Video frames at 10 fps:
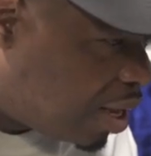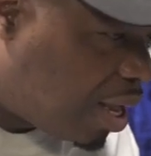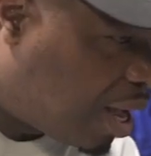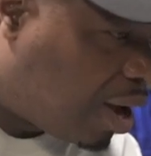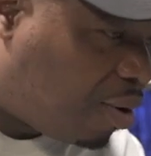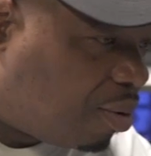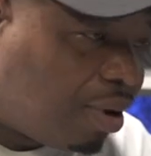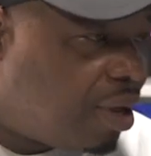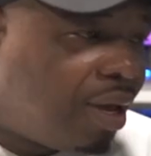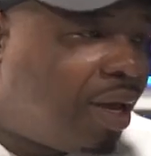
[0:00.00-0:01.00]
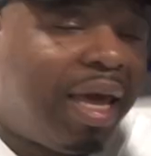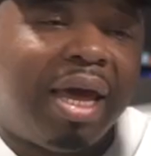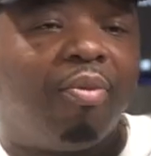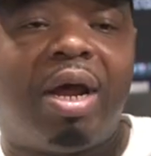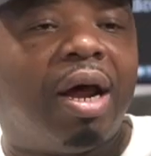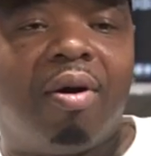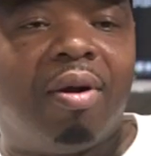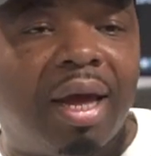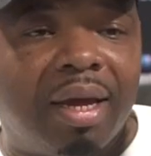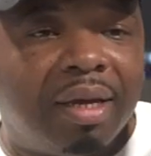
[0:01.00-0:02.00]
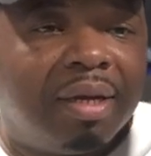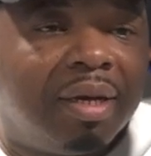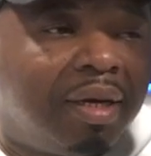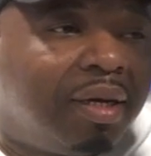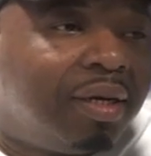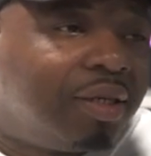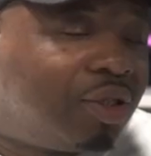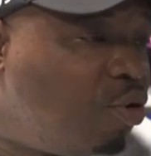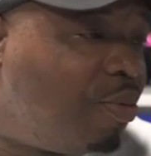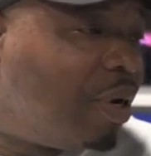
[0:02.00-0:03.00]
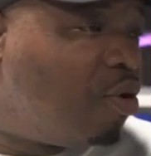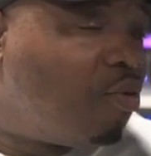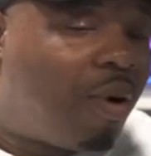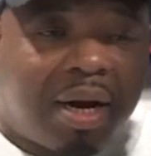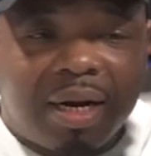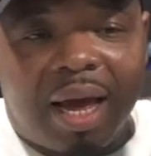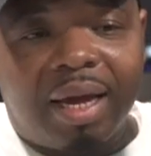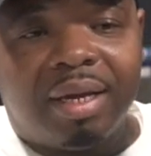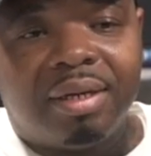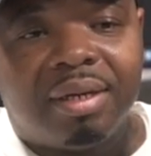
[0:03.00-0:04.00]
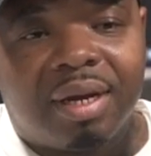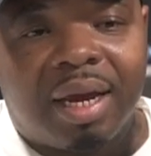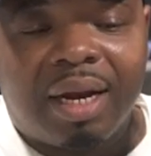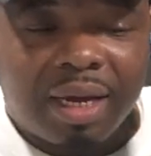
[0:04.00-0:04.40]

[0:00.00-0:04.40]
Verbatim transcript: He ain't gonna. He ain't with all that. Stupid know one thing, and